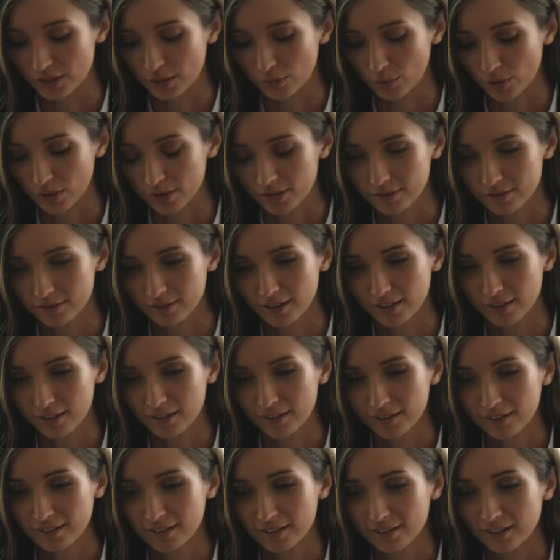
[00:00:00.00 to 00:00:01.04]
ask
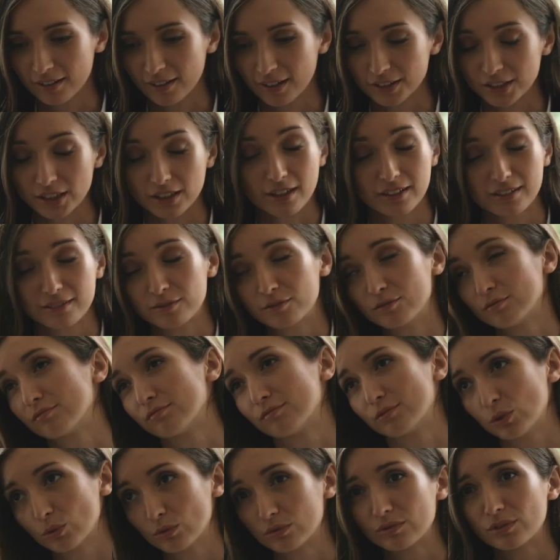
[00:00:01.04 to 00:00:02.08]
questions about the candidate's
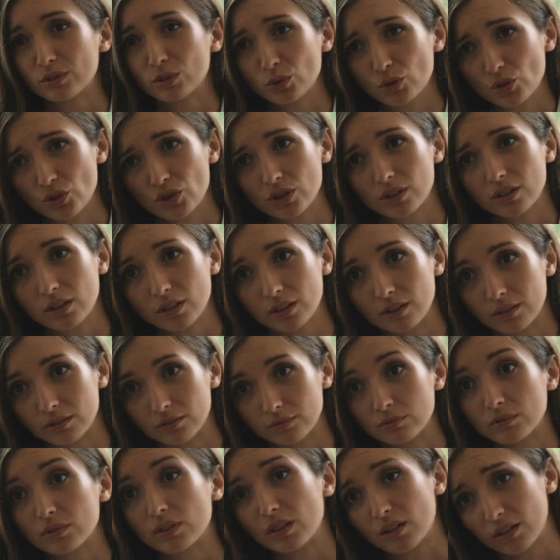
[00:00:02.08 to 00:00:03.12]
qualifications and fit for
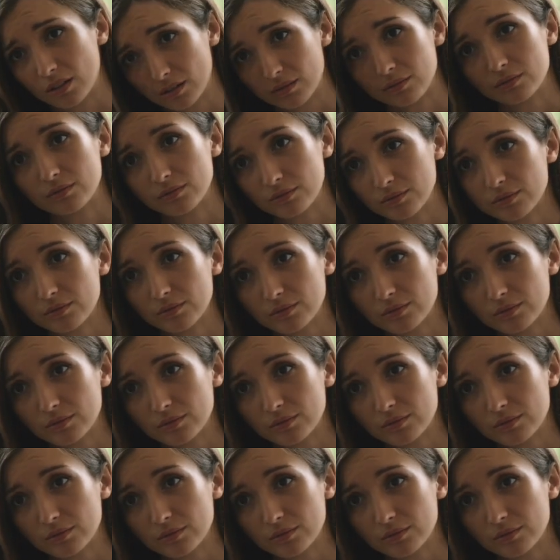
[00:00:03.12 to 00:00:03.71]
the position.